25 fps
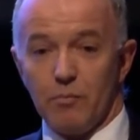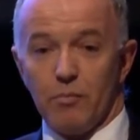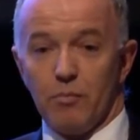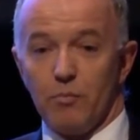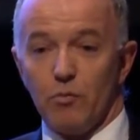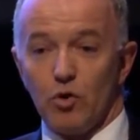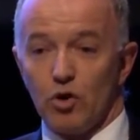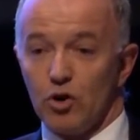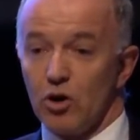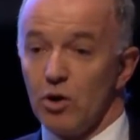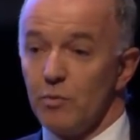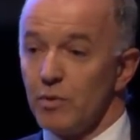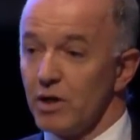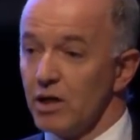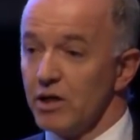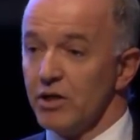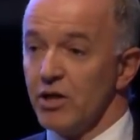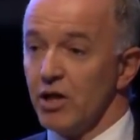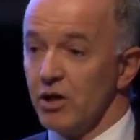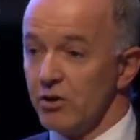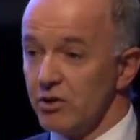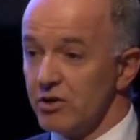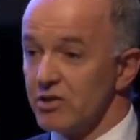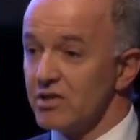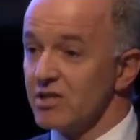more commonly
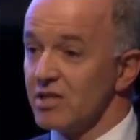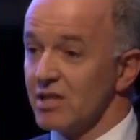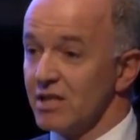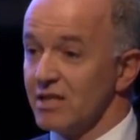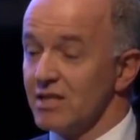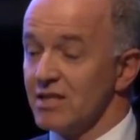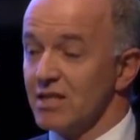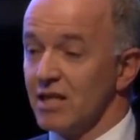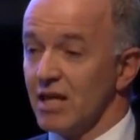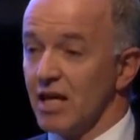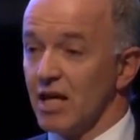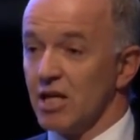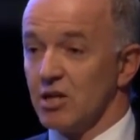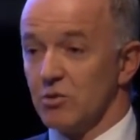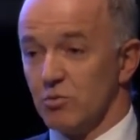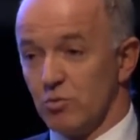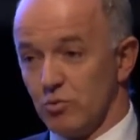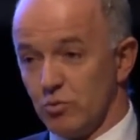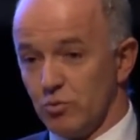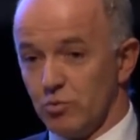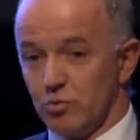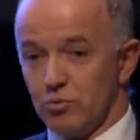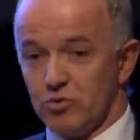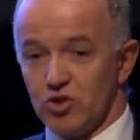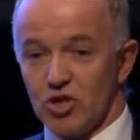known as CCH.
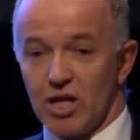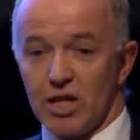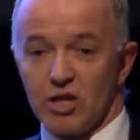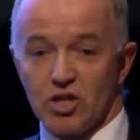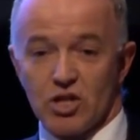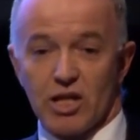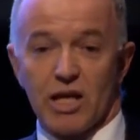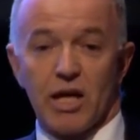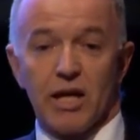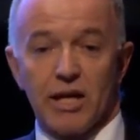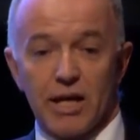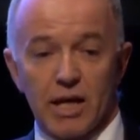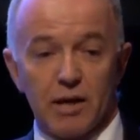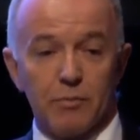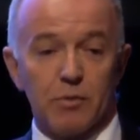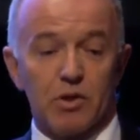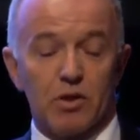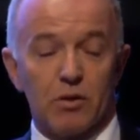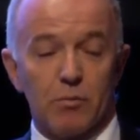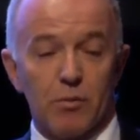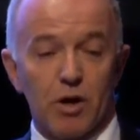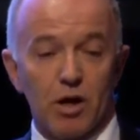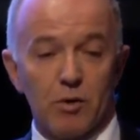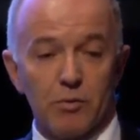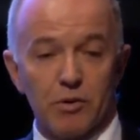We're changing our name at
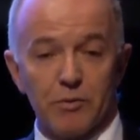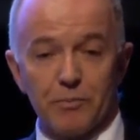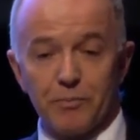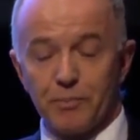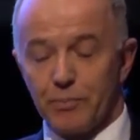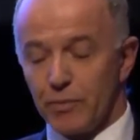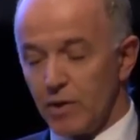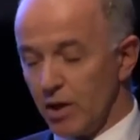the moment.